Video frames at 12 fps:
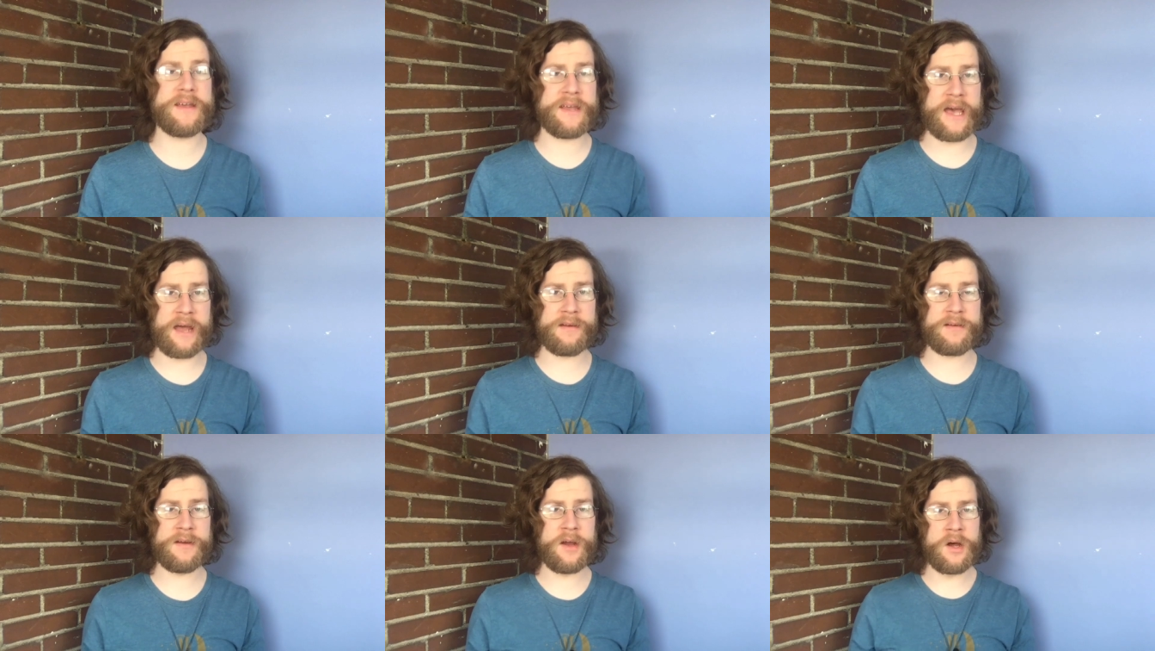again,
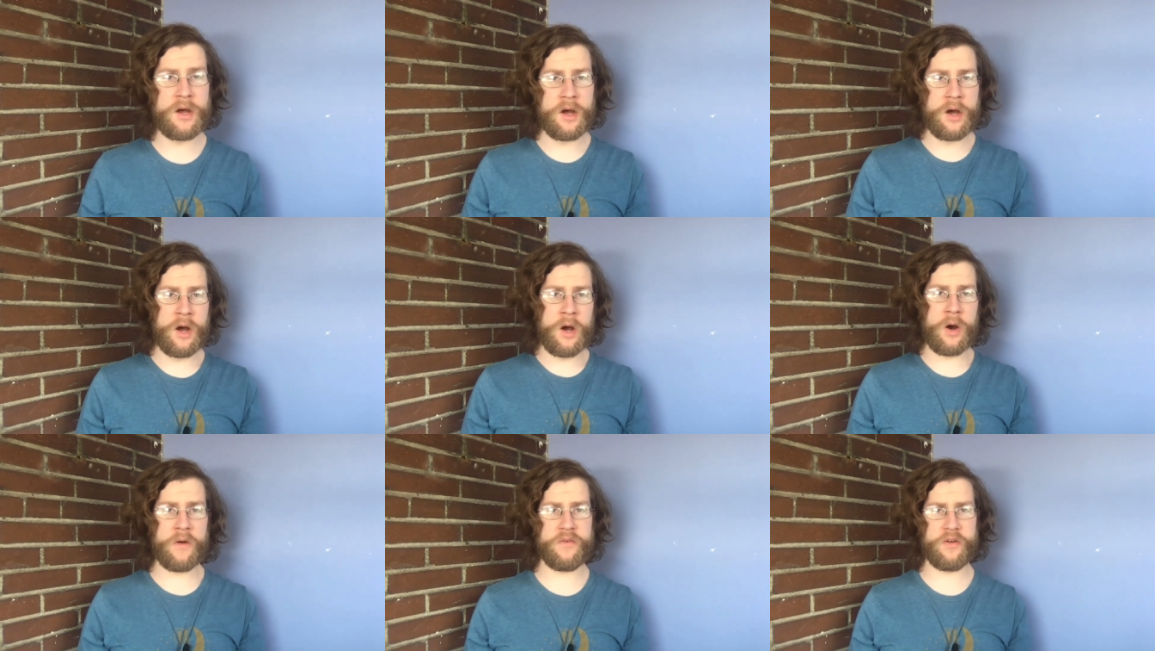
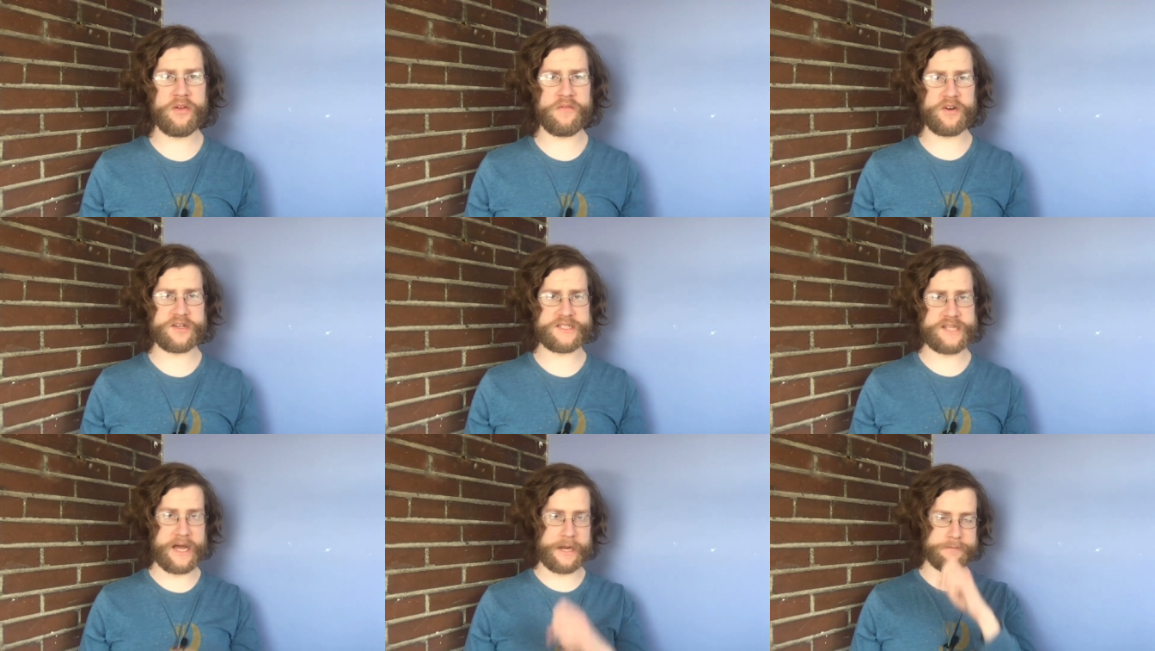or for the
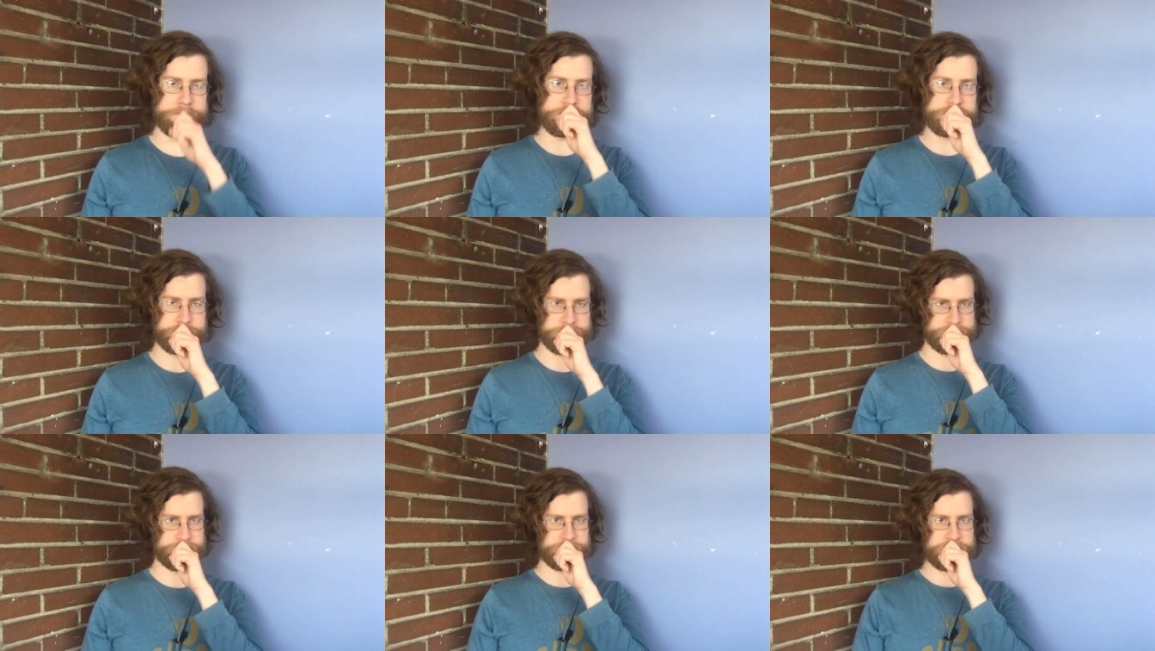first time.
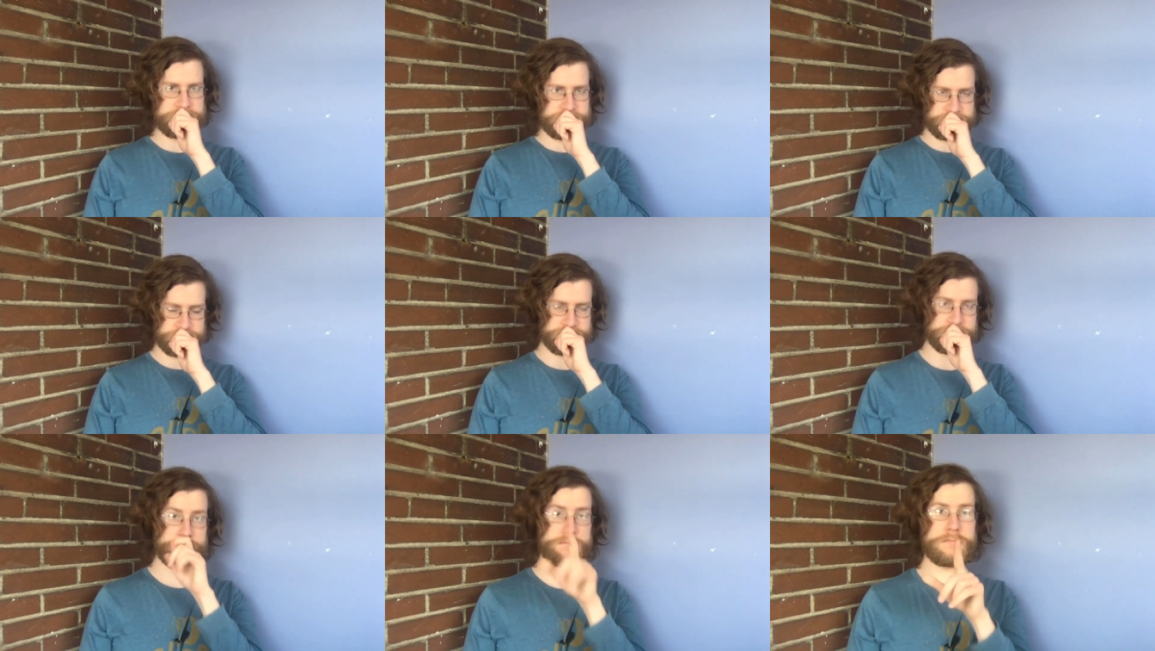
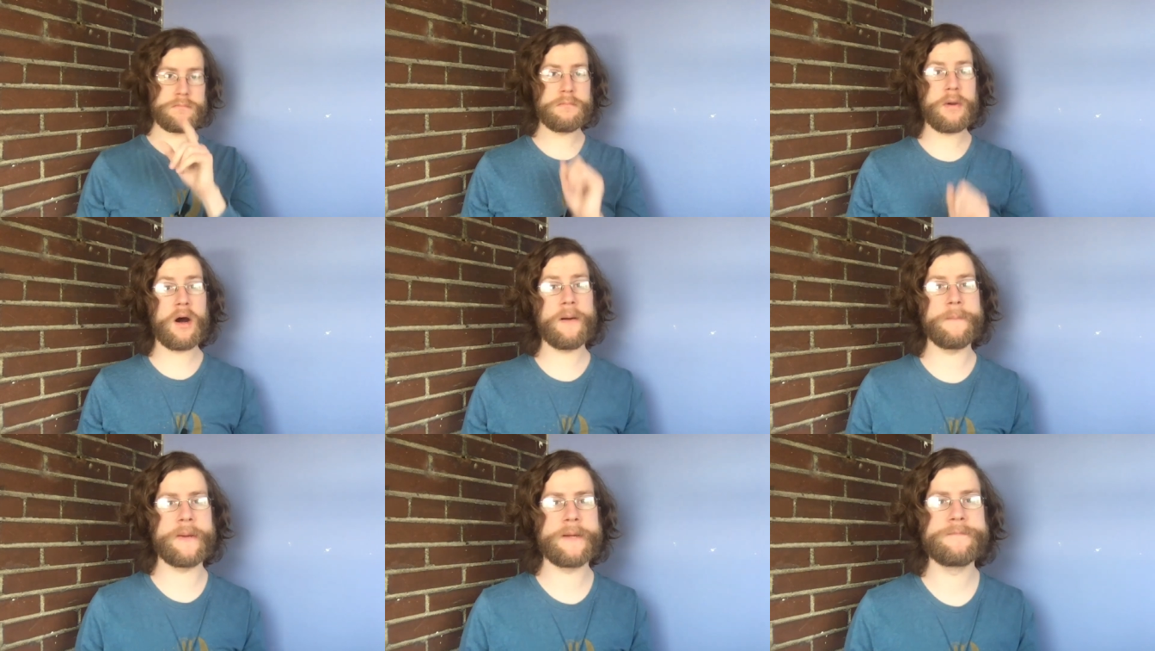Hmm,
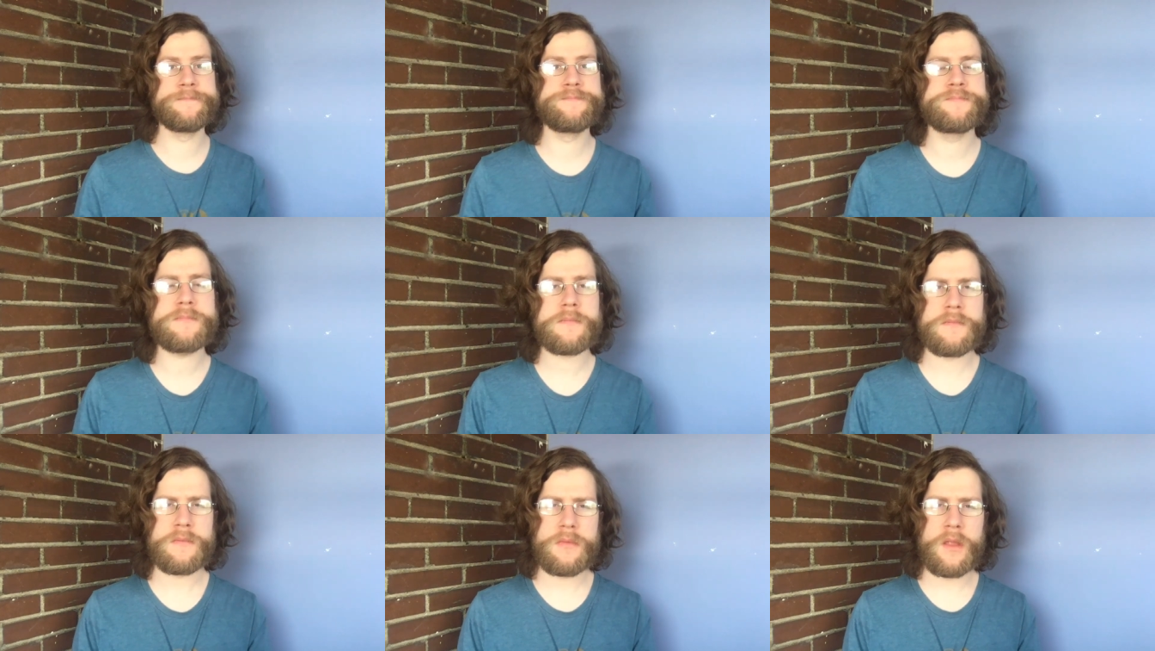pardon.
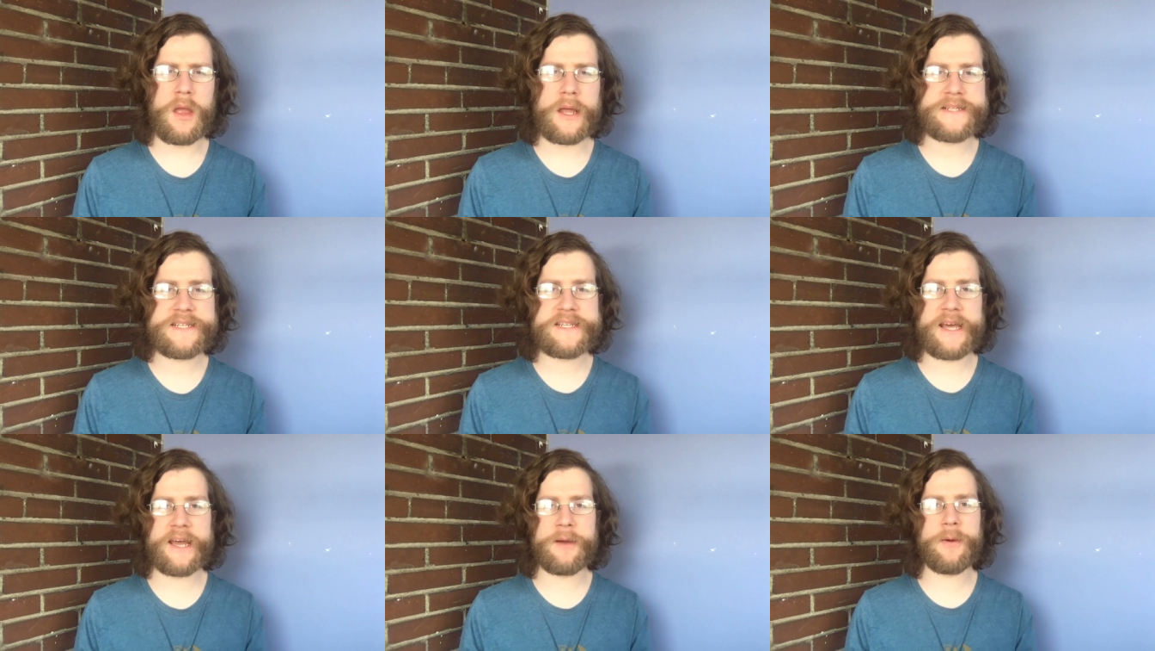
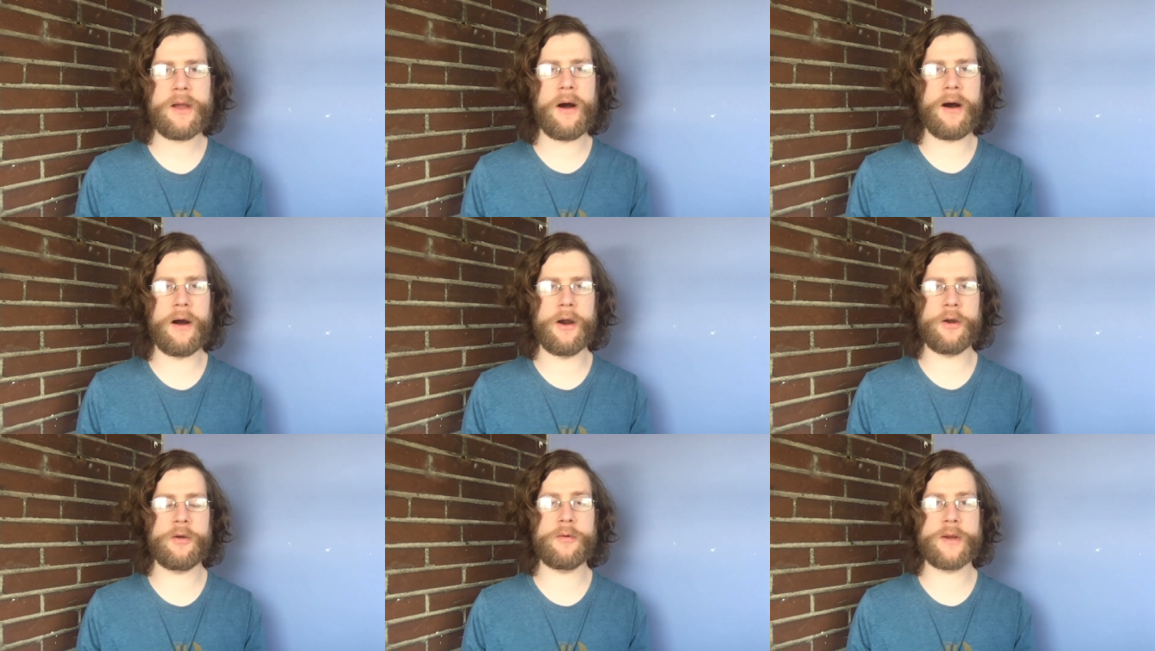Today we
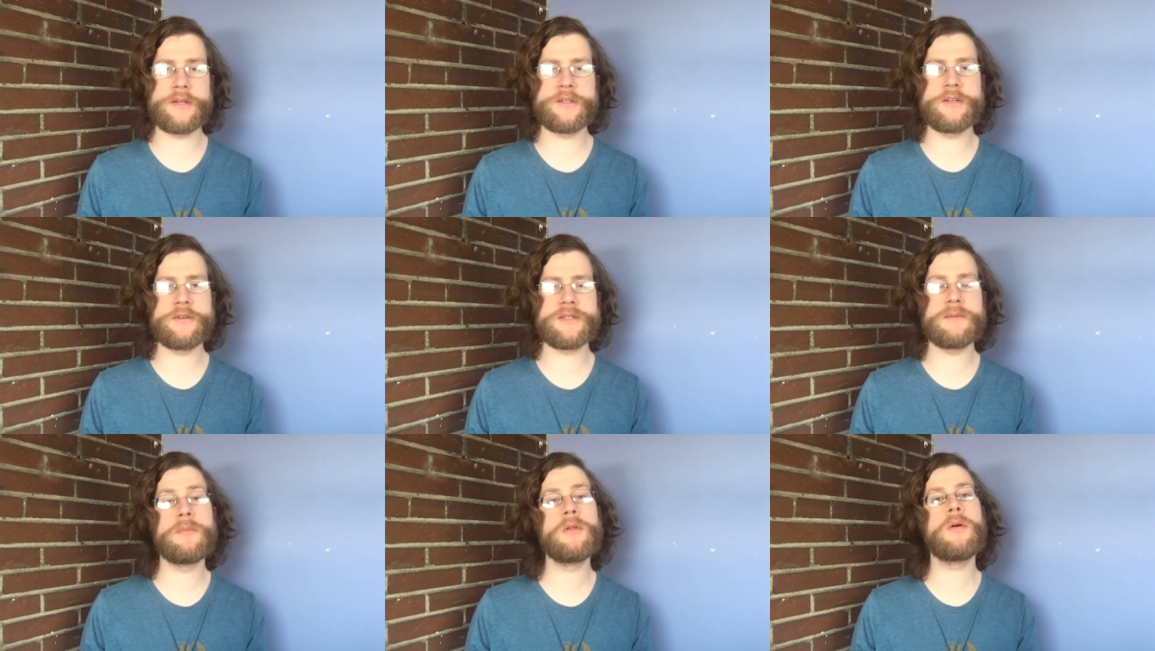are going to do
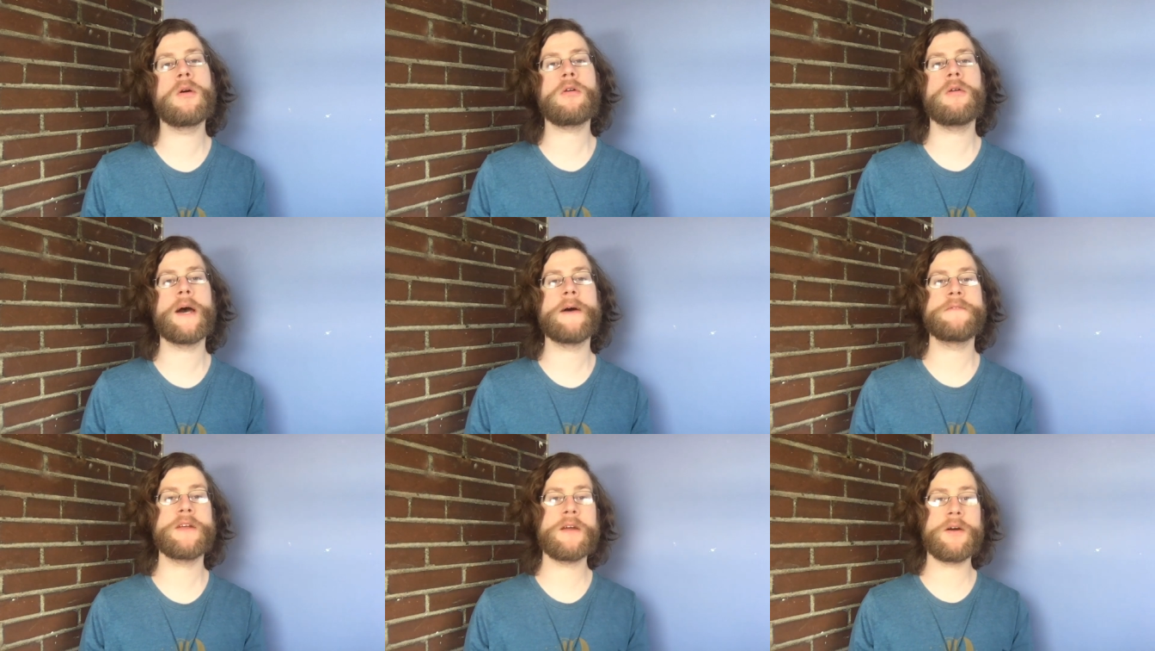some lore
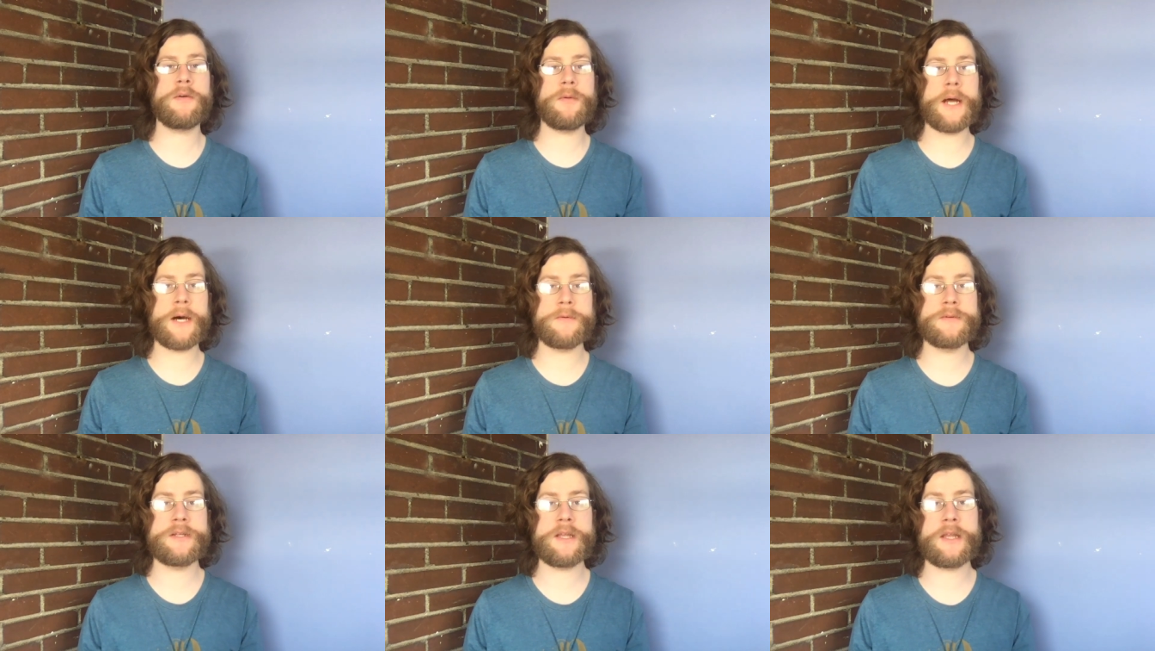crafting
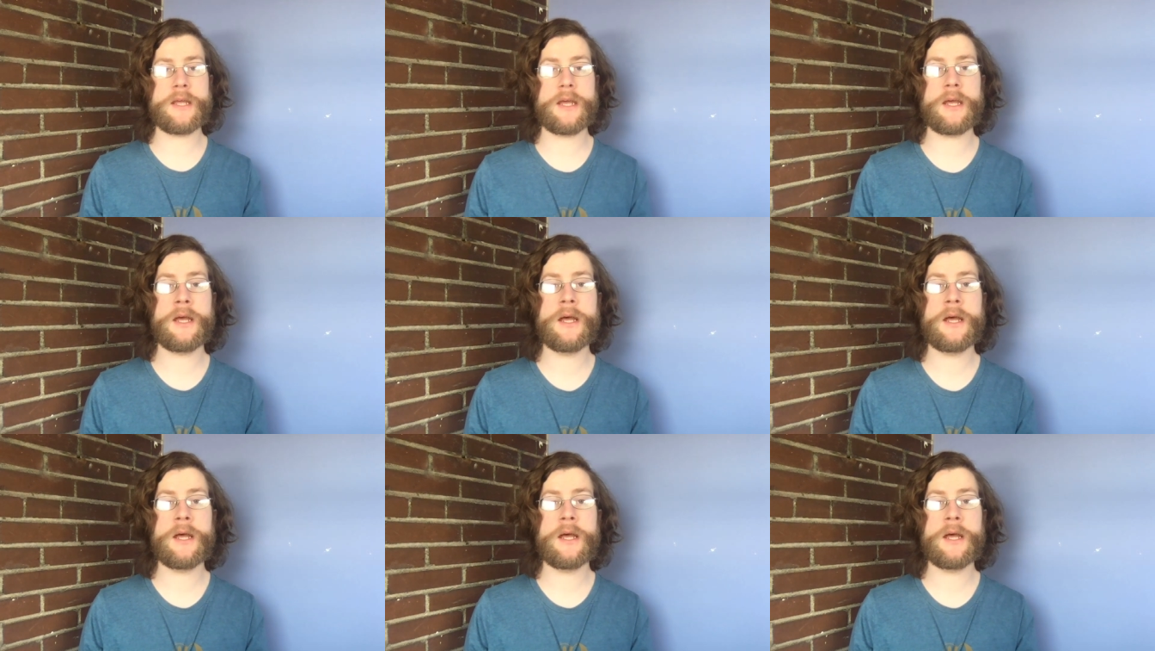around the